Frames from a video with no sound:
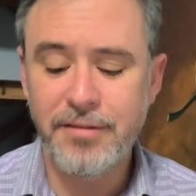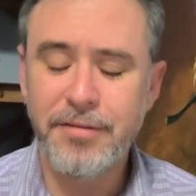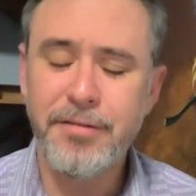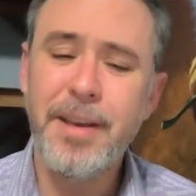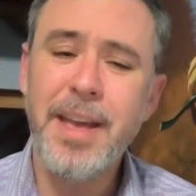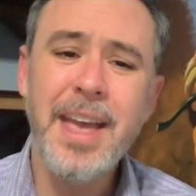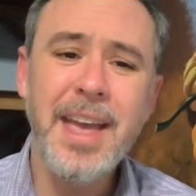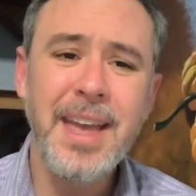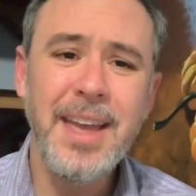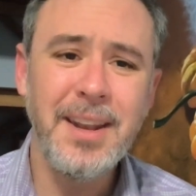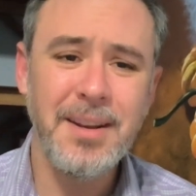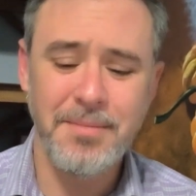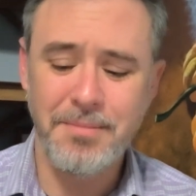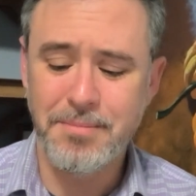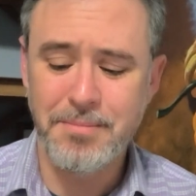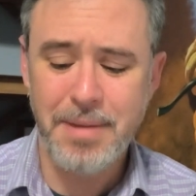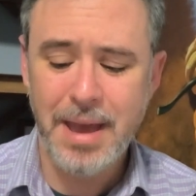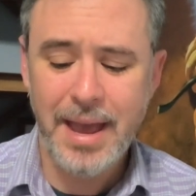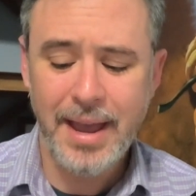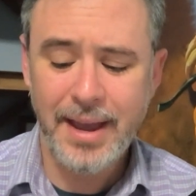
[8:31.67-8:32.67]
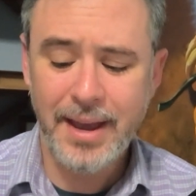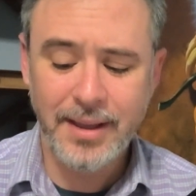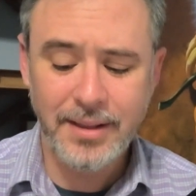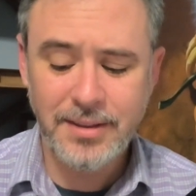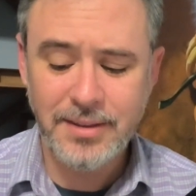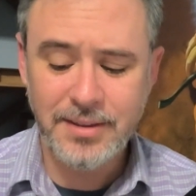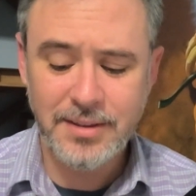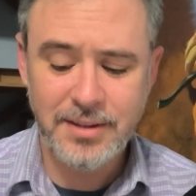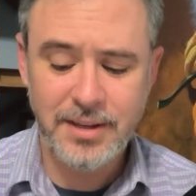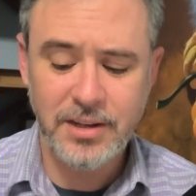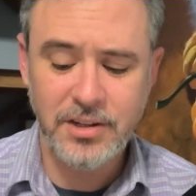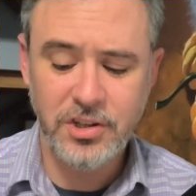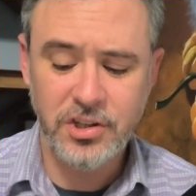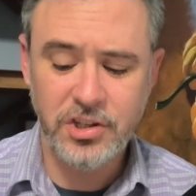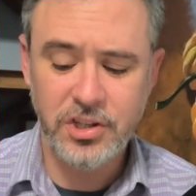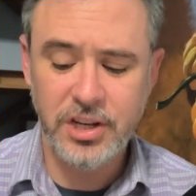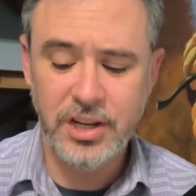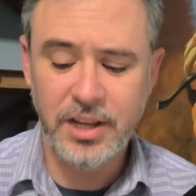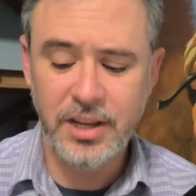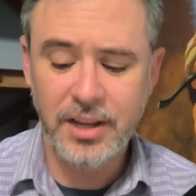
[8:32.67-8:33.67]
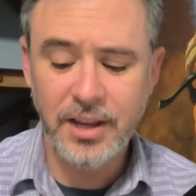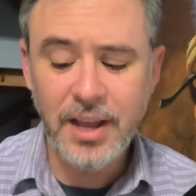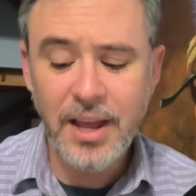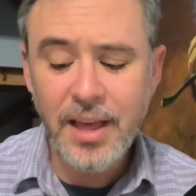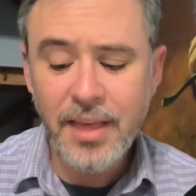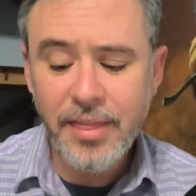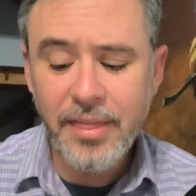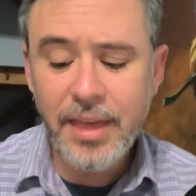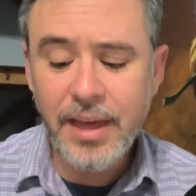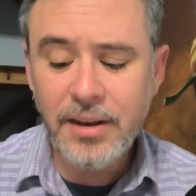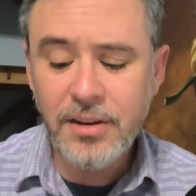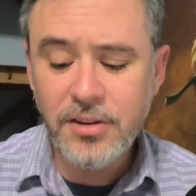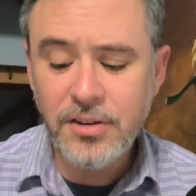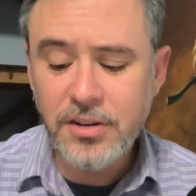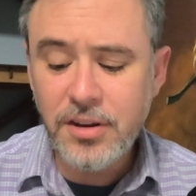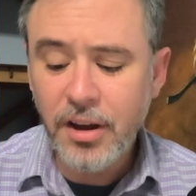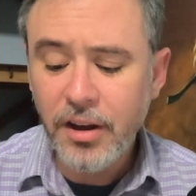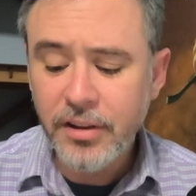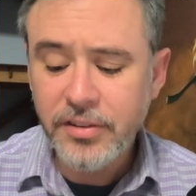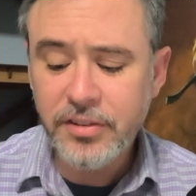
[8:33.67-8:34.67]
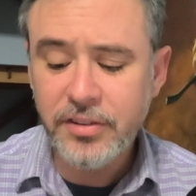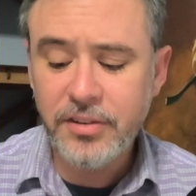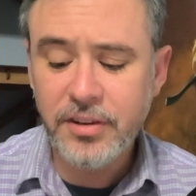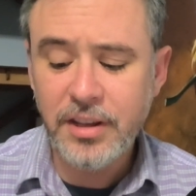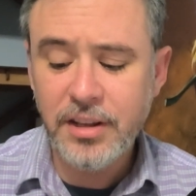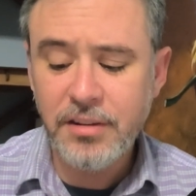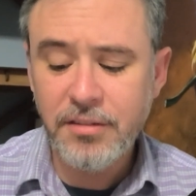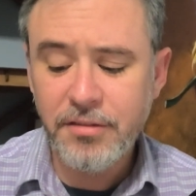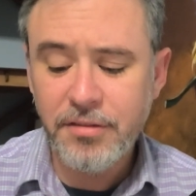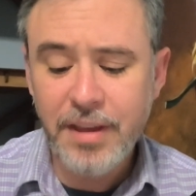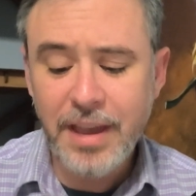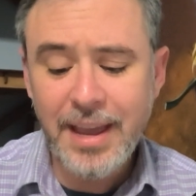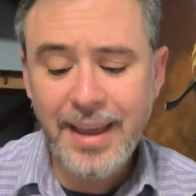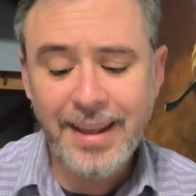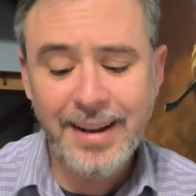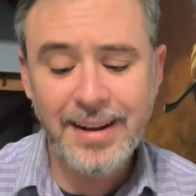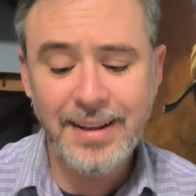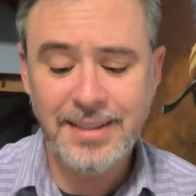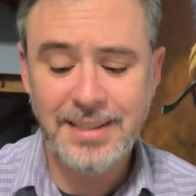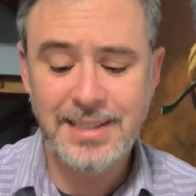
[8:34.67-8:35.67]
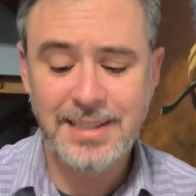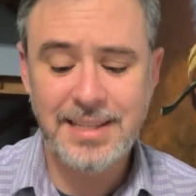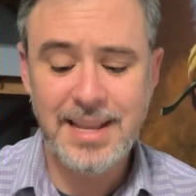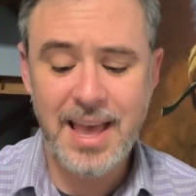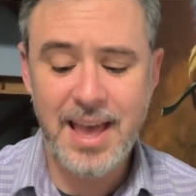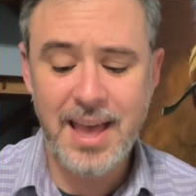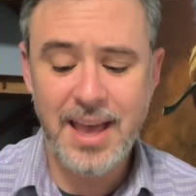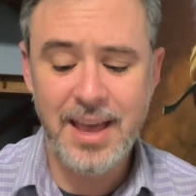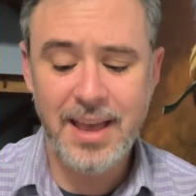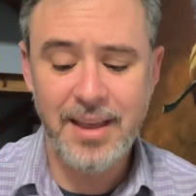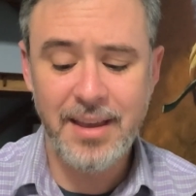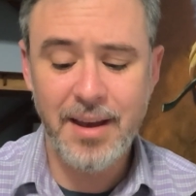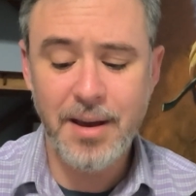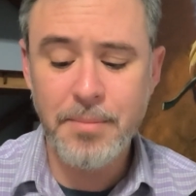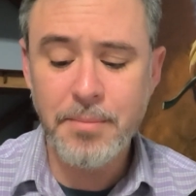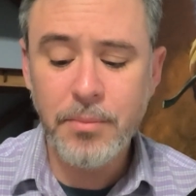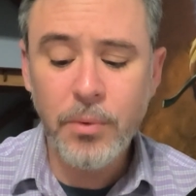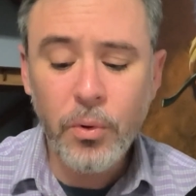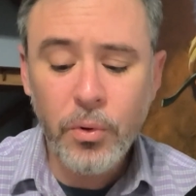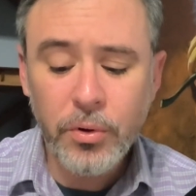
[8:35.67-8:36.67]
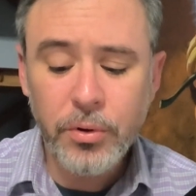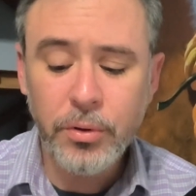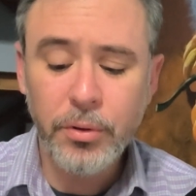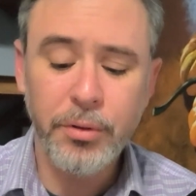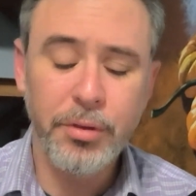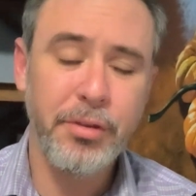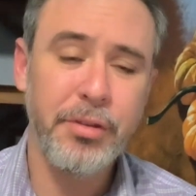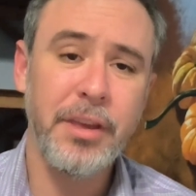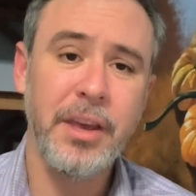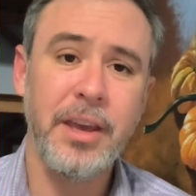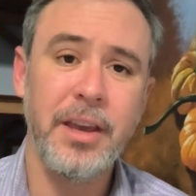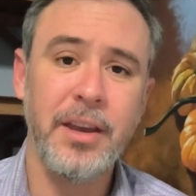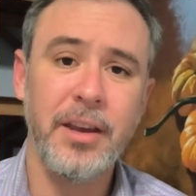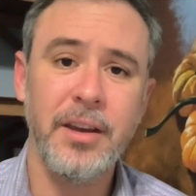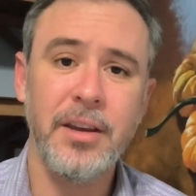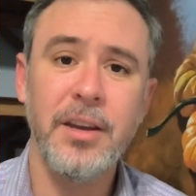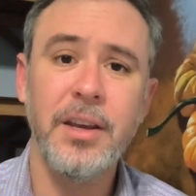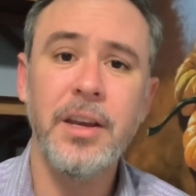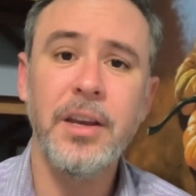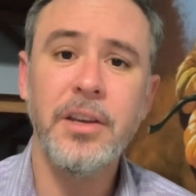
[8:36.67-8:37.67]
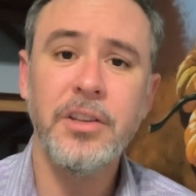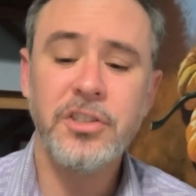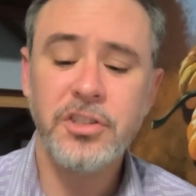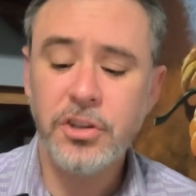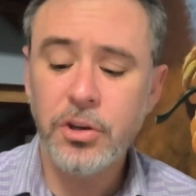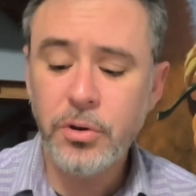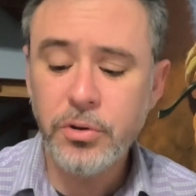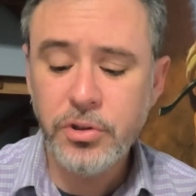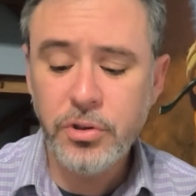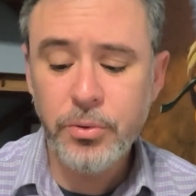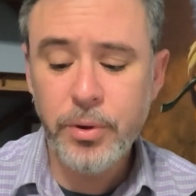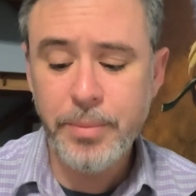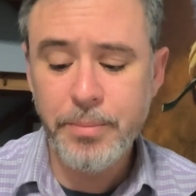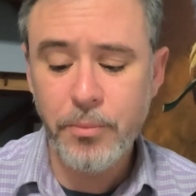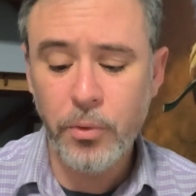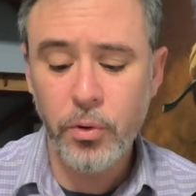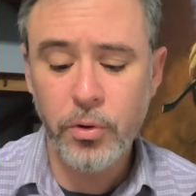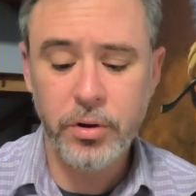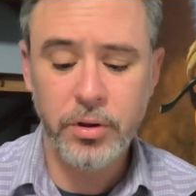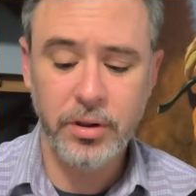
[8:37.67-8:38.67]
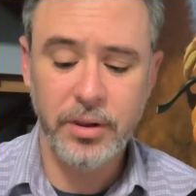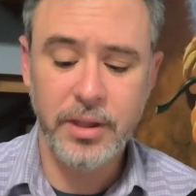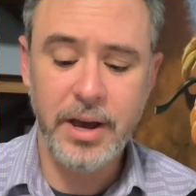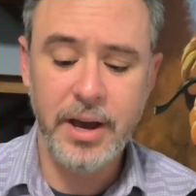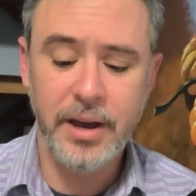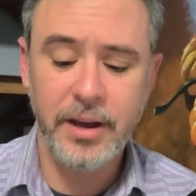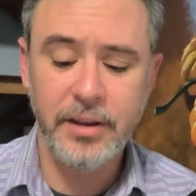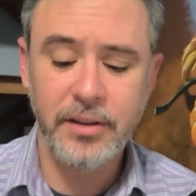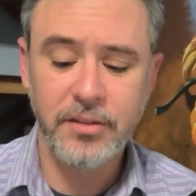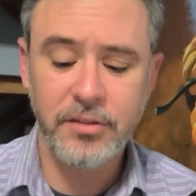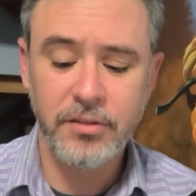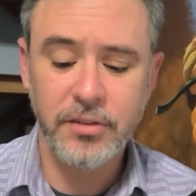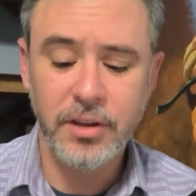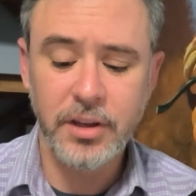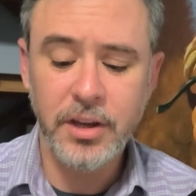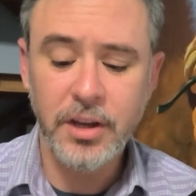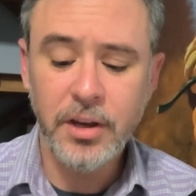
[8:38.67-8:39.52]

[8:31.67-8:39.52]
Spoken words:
Vain man, said she, that dost in vain essay a mortal thing so to immortalize.